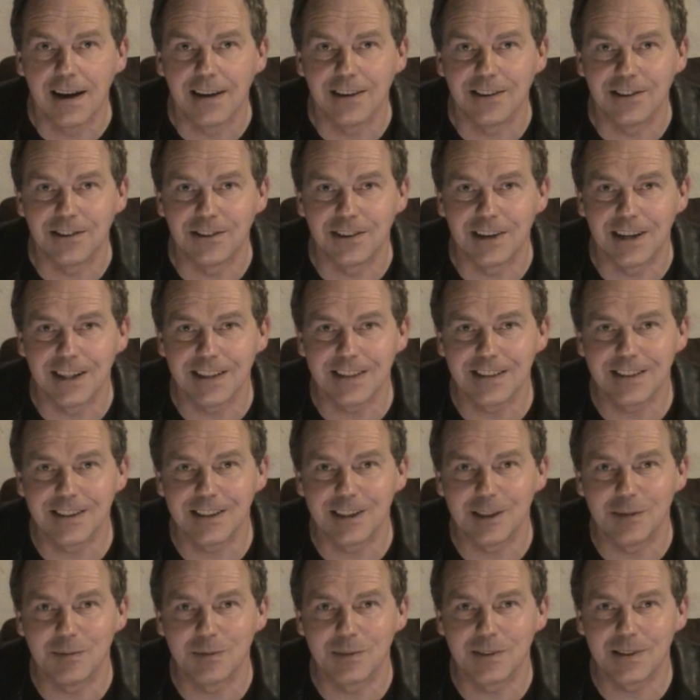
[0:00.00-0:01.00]
and
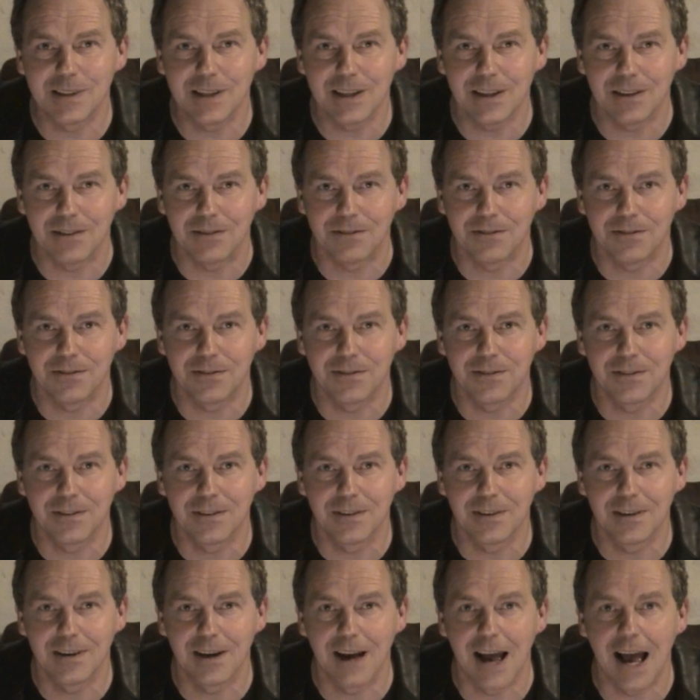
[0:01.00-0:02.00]
dressed himself
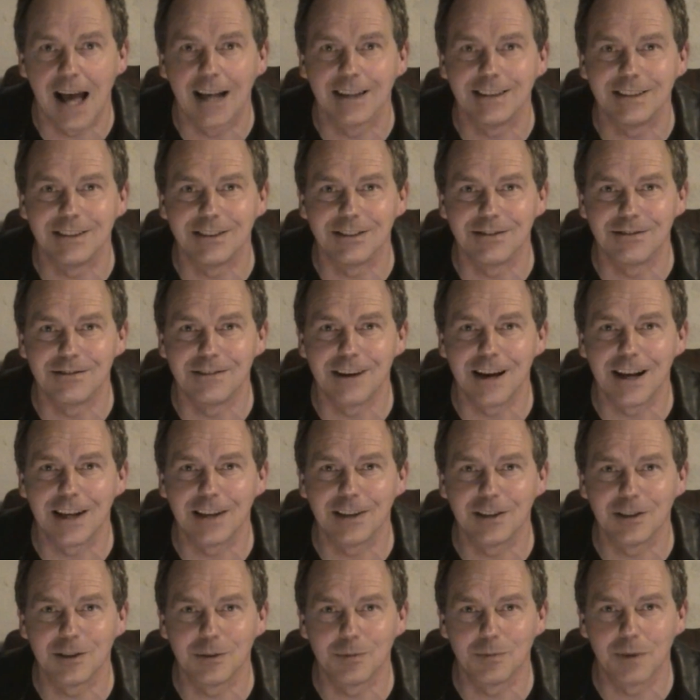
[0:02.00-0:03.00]
as
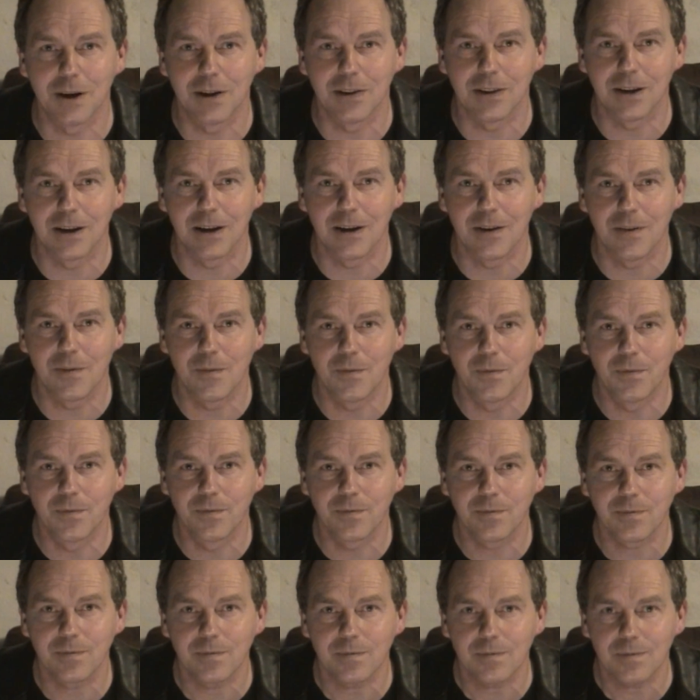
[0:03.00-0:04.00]
grandmother.
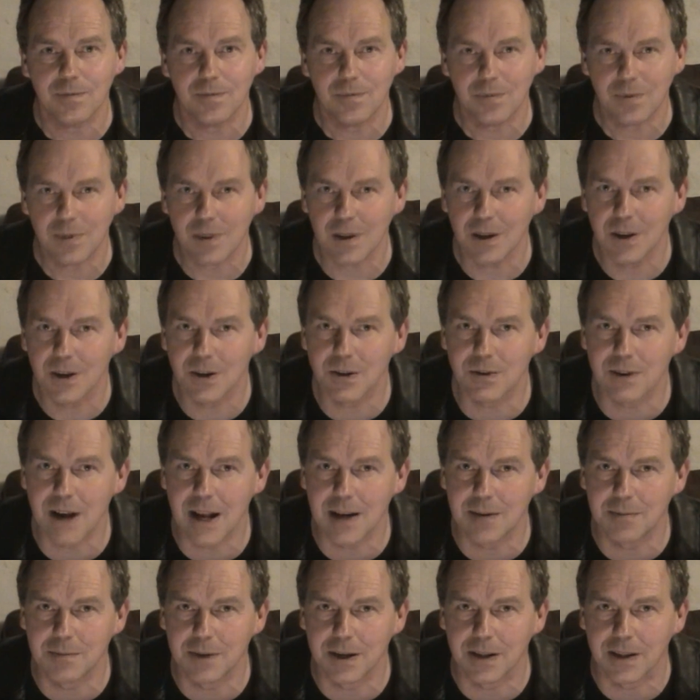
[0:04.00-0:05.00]

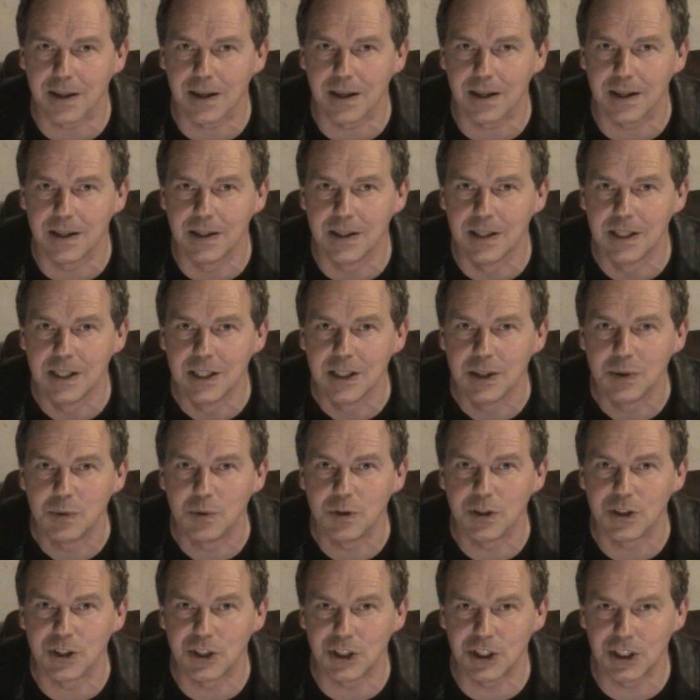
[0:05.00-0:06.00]
Grandmother
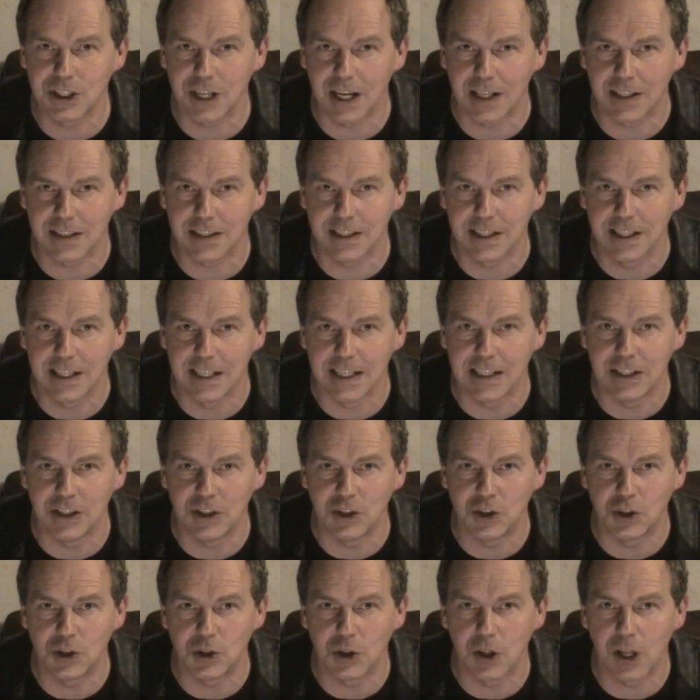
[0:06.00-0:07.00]
was shut
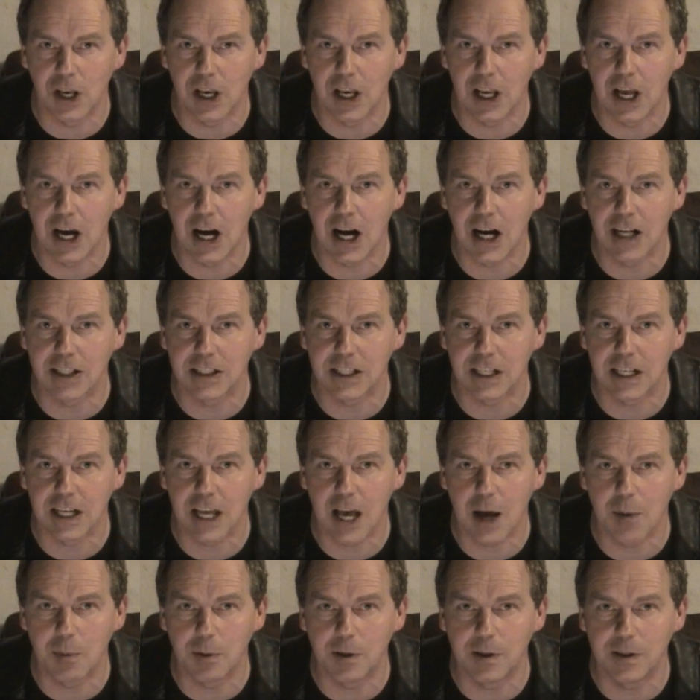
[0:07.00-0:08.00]
into the larder
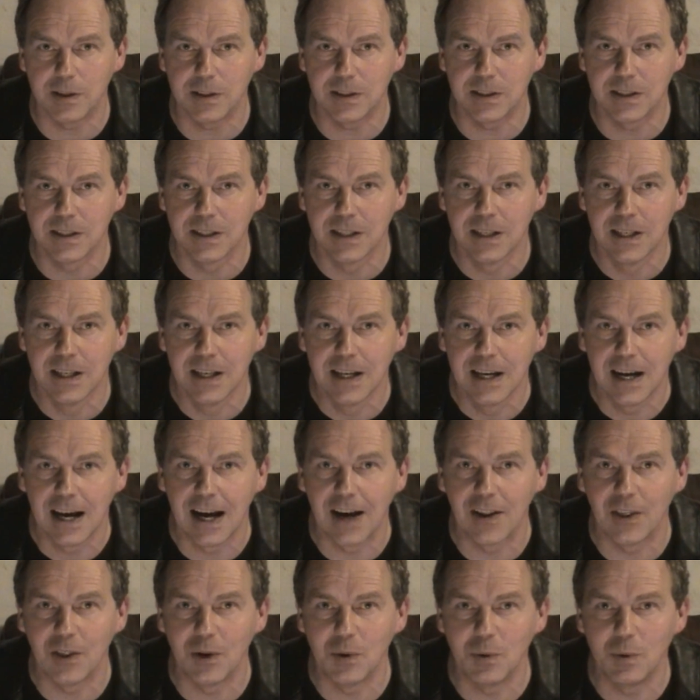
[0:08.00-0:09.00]
cupboard,
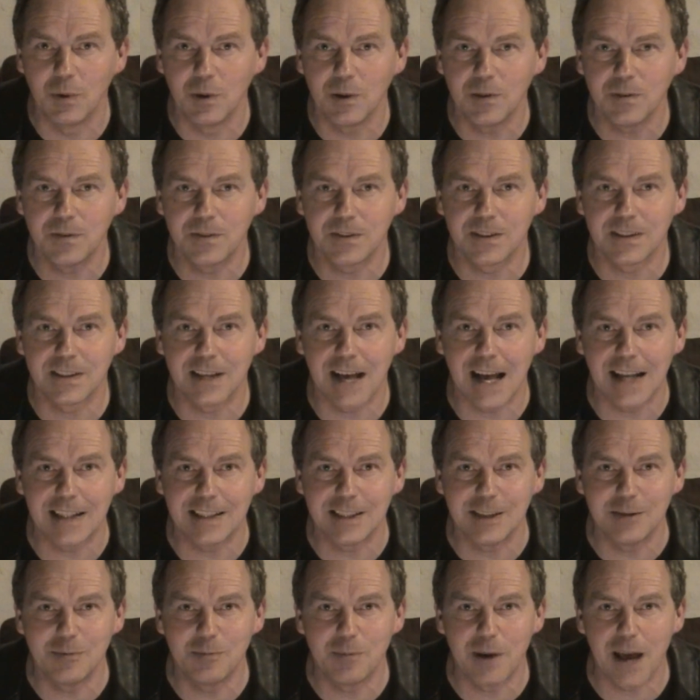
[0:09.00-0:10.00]
and the wolf
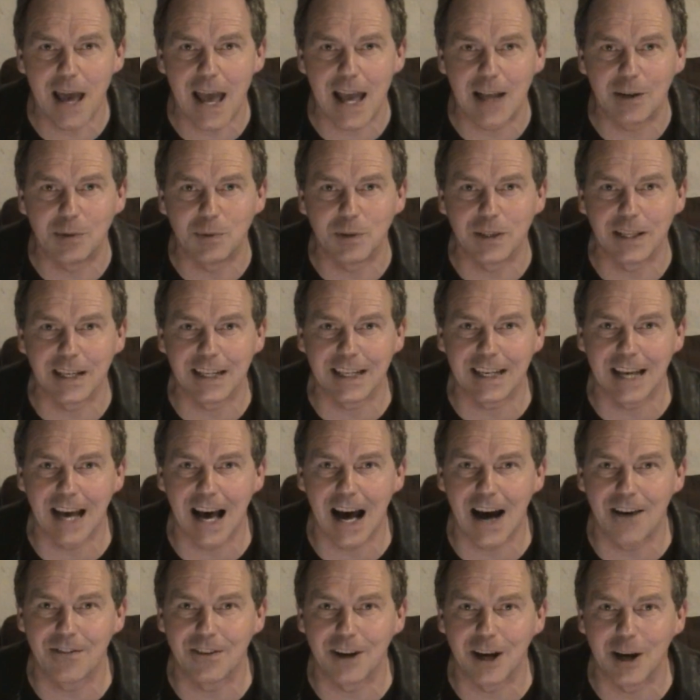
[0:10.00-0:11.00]
sat in bed with the
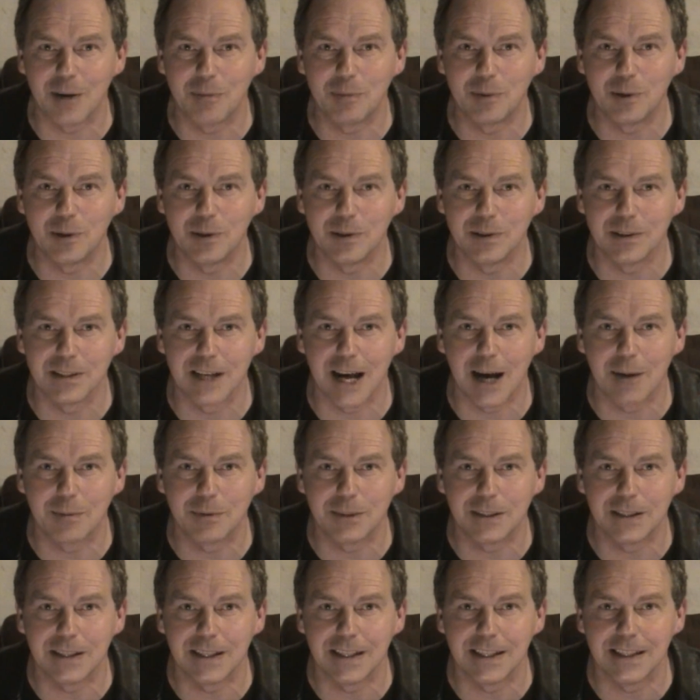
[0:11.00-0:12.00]
cover pulled
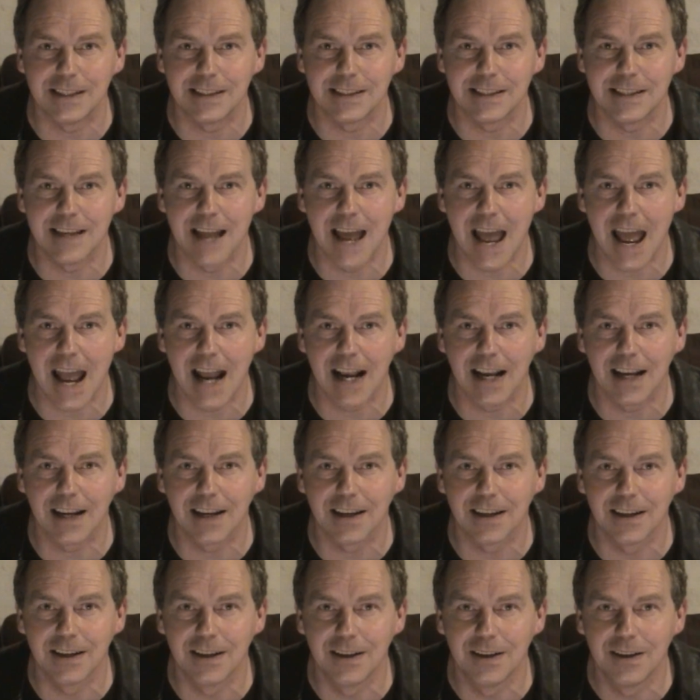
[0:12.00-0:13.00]
up to his
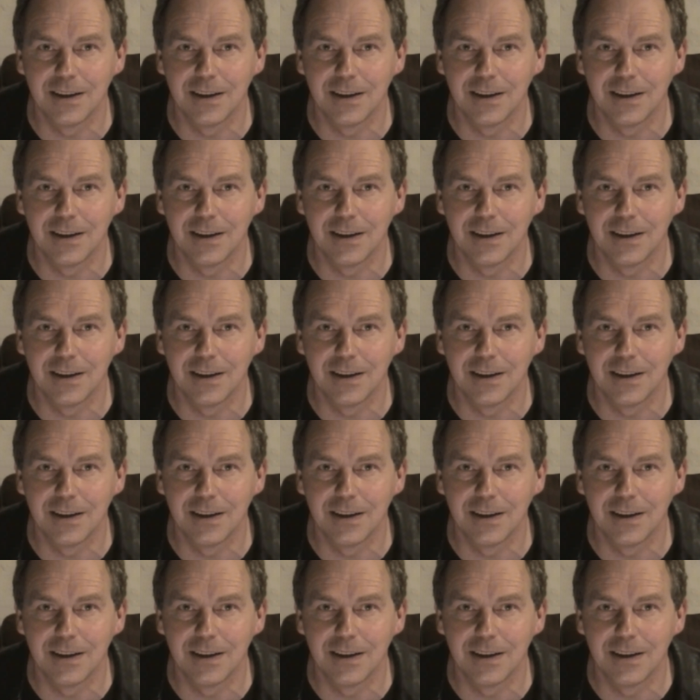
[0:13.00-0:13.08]
neck